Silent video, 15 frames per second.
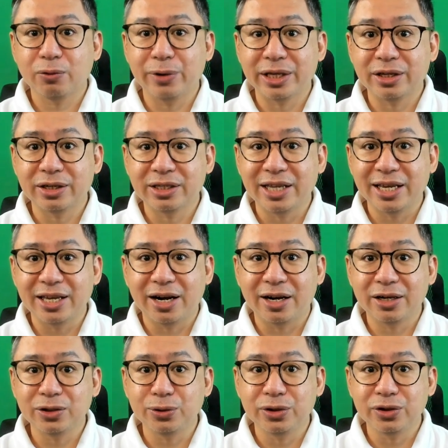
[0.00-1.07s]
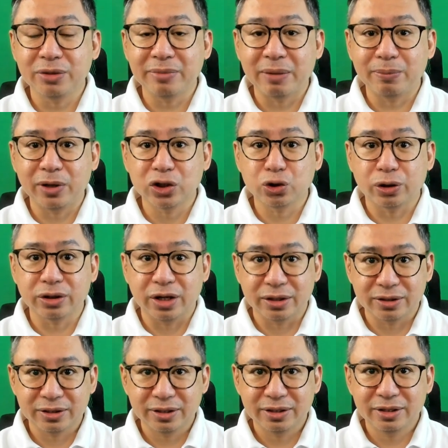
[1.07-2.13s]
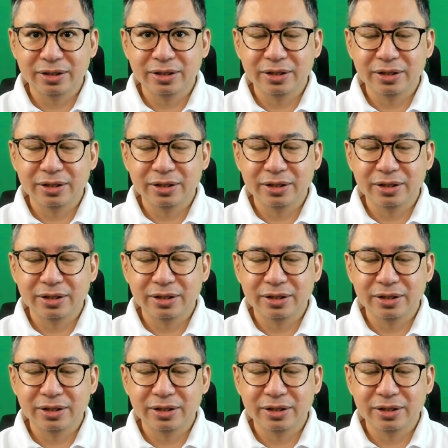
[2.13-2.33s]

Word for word: whether they are union members or not.